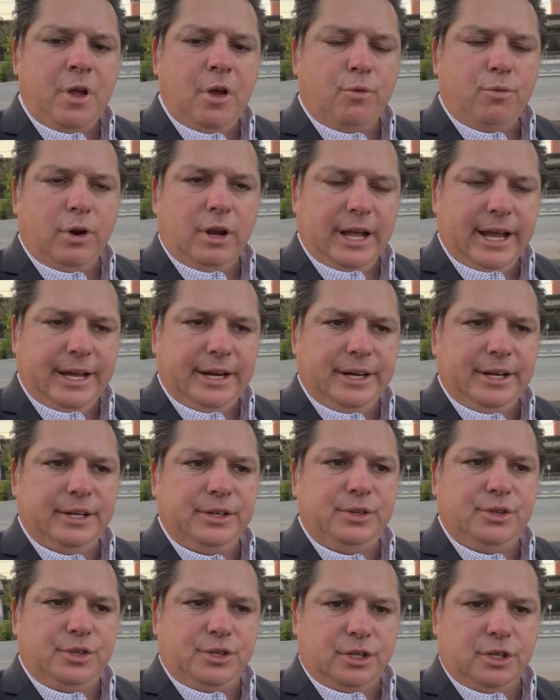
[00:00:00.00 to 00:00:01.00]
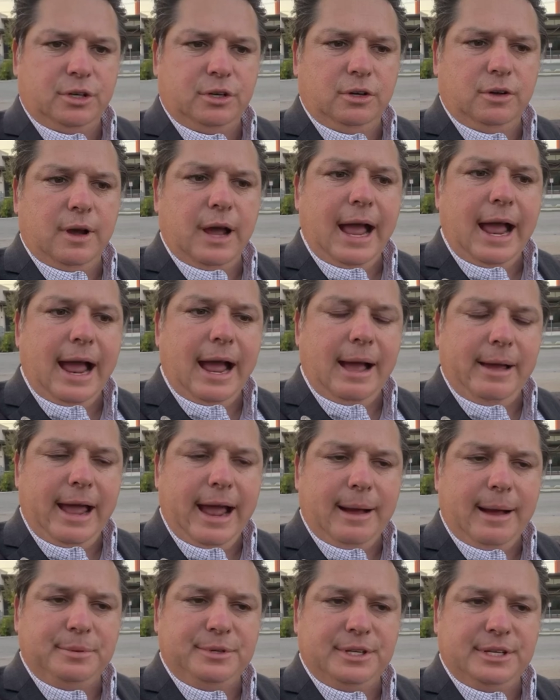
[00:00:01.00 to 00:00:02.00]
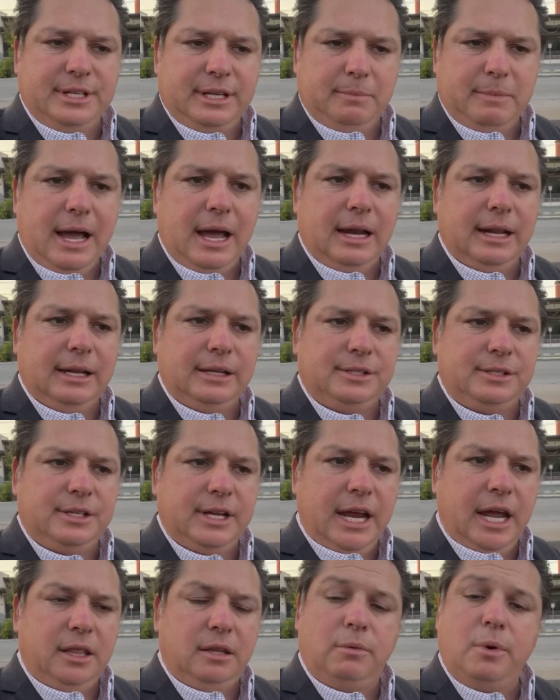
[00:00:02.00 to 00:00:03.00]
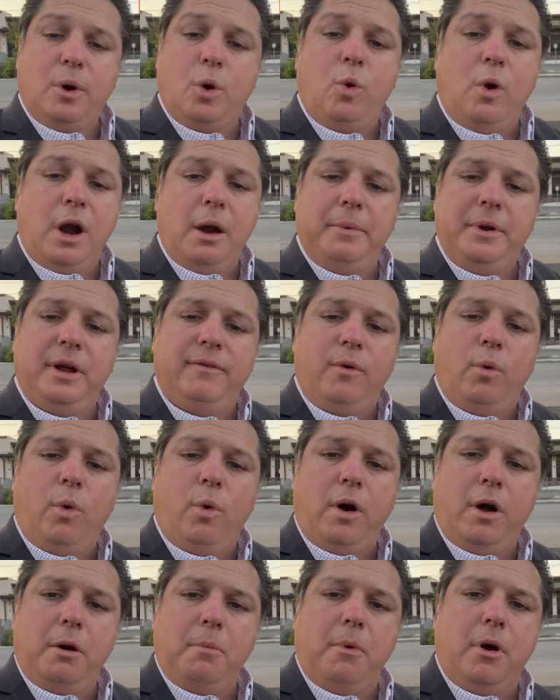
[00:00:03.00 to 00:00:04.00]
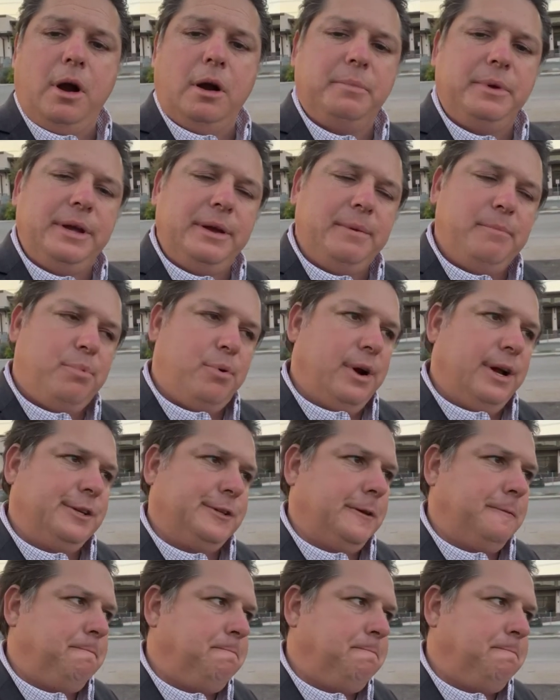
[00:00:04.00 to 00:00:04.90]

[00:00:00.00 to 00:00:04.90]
related to absentee ballots and the requirement of a watermark being present.